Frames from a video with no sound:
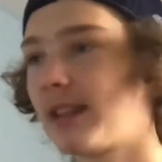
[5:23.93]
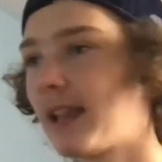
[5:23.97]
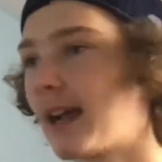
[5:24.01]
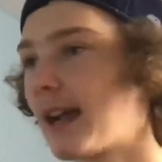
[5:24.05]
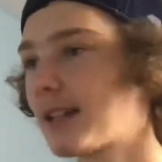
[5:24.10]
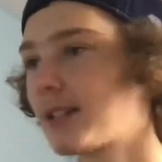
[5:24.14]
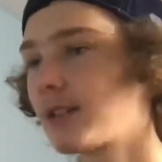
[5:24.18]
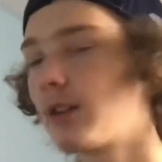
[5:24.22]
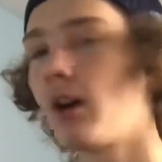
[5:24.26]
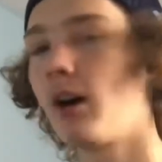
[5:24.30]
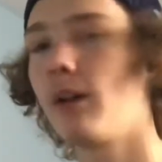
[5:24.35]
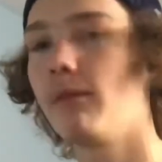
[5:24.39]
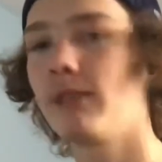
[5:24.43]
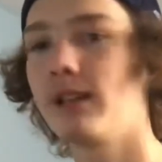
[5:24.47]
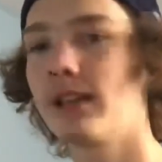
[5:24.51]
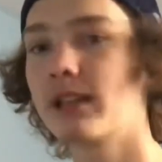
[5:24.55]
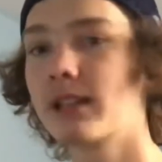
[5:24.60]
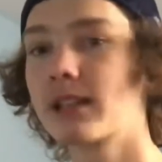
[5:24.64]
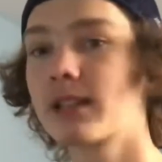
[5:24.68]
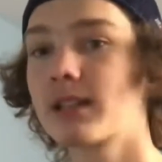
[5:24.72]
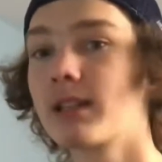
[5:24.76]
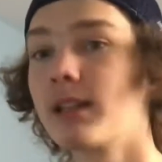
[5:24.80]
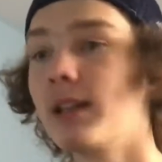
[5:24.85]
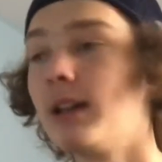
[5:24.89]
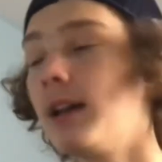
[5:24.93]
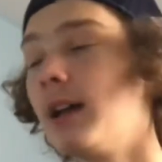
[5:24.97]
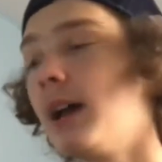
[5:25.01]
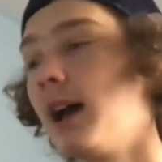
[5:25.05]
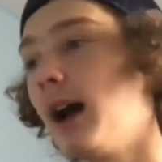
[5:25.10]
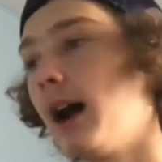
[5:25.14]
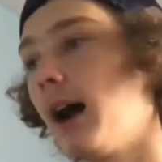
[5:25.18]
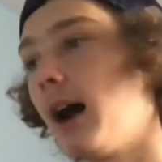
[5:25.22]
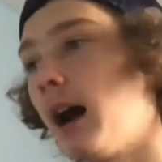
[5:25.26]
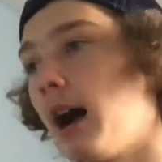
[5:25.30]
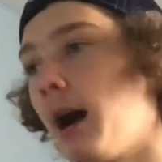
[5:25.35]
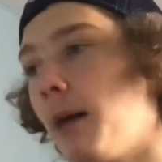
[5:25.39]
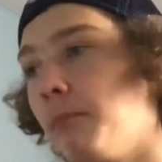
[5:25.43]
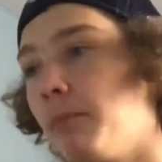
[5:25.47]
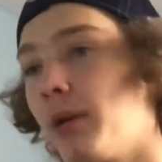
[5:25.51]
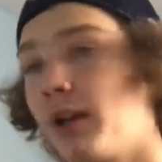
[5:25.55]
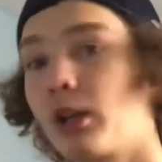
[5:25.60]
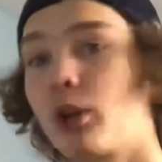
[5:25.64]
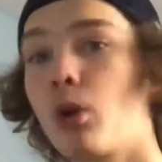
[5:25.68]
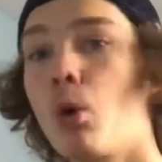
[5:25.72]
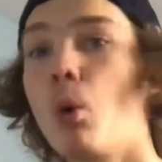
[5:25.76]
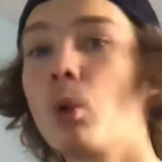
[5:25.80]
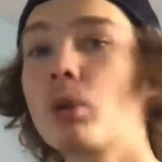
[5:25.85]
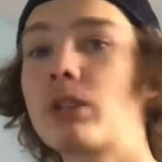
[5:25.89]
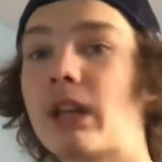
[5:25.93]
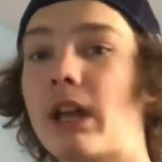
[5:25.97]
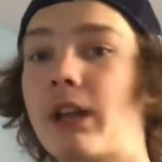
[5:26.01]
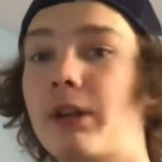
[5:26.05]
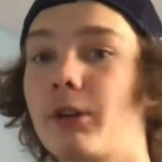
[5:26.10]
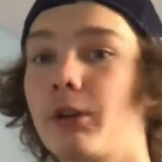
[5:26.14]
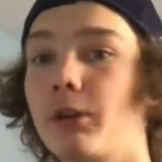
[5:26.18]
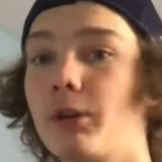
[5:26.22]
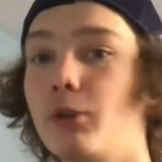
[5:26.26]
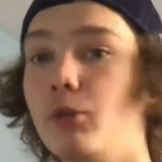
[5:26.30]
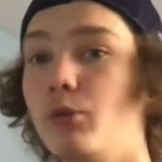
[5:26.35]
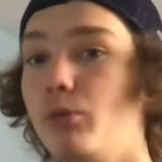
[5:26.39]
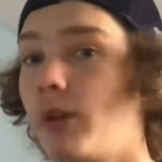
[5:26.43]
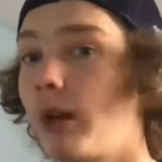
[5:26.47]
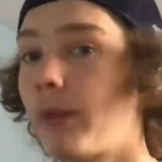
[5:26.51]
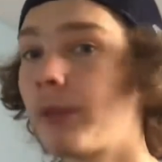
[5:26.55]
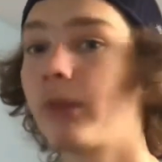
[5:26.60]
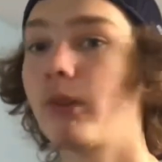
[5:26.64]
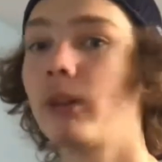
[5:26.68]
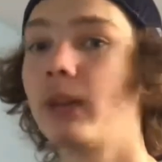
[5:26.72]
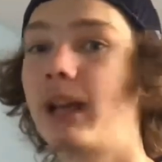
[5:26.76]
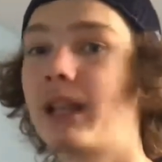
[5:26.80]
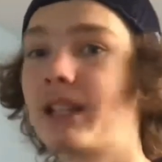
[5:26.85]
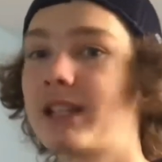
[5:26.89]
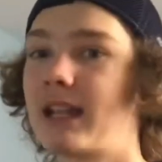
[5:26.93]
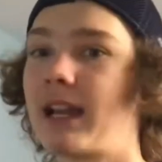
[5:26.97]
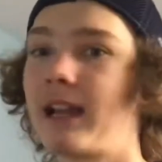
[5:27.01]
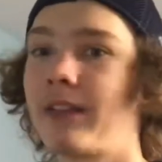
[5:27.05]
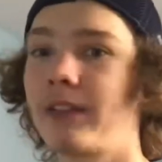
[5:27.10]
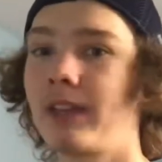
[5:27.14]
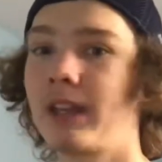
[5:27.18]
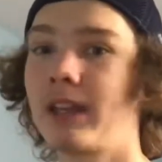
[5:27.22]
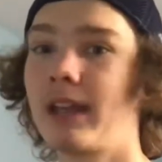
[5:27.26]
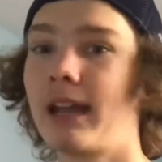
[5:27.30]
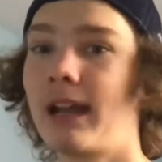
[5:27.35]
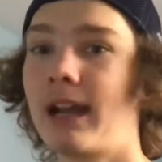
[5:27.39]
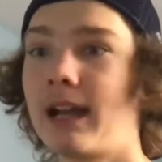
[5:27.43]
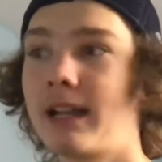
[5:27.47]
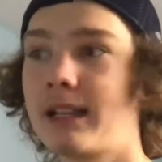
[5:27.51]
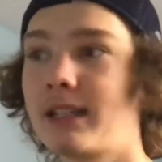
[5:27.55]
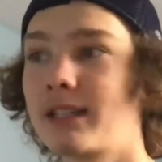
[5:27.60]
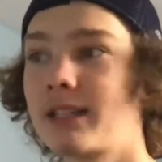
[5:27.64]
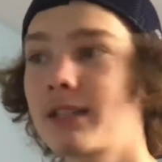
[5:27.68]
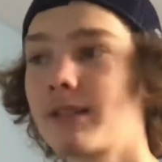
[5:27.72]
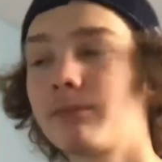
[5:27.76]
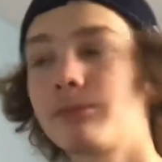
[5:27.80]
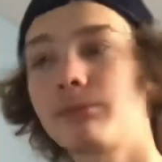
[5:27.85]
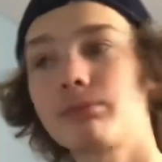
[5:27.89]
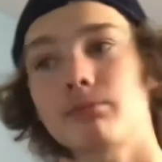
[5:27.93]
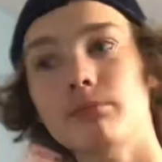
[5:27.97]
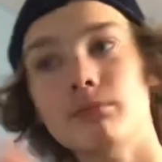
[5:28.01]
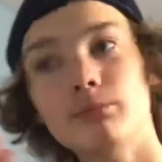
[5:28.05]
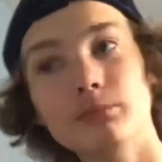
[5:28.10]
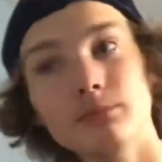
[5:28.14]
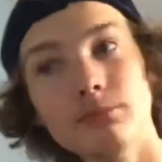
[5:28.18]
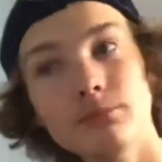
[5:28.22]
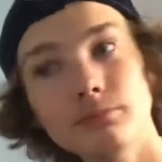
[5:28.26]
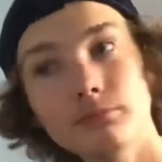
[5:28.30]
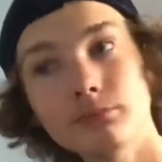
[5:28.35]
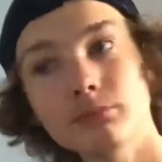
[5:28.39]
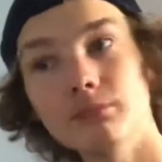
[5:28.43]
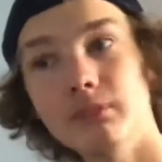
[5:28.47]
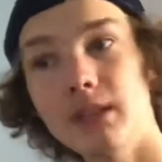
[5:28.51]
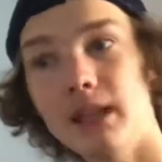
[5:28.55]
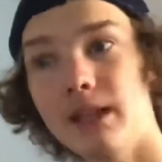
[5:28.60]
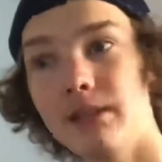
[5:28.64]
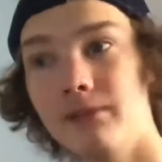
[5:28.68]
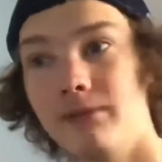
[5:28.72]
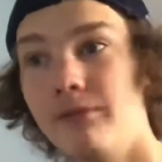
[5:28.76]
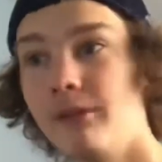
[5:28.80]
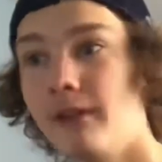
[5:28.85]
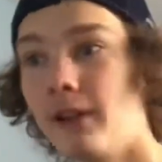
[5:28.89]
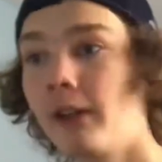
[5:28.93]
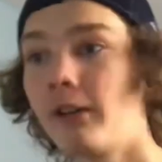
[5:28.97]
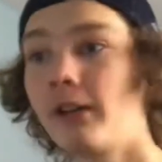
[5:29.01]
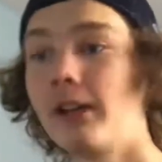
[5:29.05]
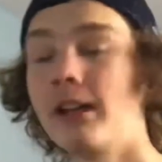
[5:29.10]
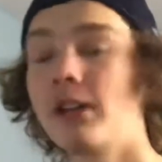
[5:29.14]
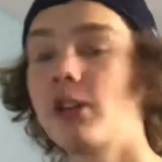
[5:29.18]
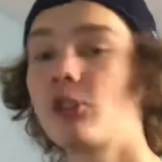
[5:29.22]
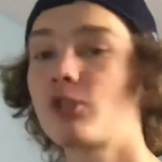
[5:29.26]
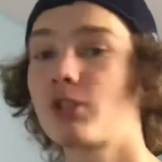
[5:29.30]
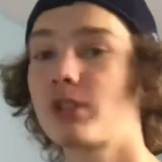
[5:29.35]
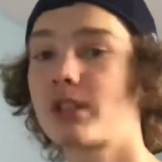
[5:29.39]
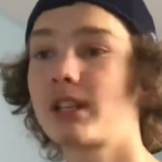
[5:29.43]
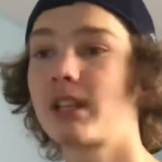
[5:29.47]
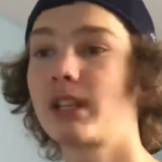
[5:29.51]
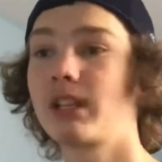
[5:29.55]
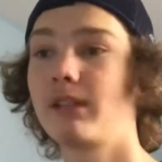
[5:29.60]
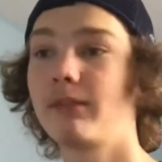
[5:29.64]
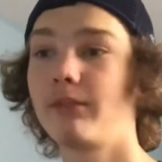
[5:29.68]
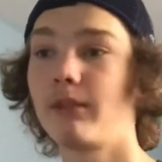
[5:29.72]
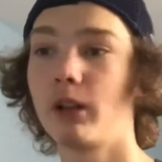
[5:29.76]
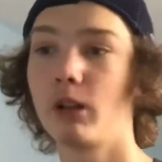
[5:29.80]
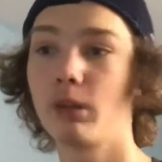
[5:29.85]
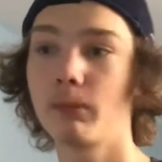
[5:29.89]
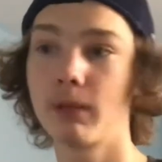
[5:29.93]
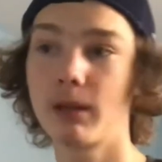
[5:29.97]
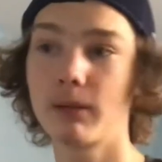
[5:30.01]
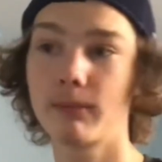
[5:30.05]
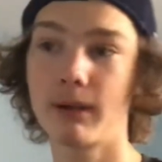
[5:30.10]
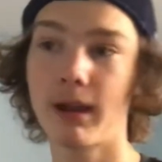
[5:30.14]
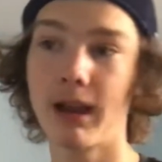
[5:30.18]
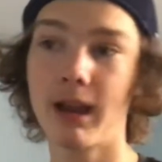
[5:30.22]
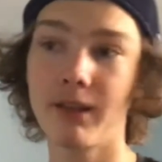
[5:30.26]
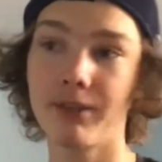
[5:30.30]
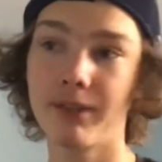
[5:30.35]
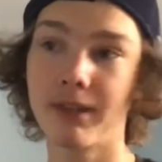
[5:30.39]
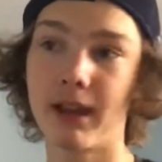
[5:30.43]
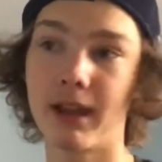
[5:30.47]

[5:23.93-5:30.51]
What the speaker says: That's obvious. But a goaltender who nonetheless I think has a very interesting development path.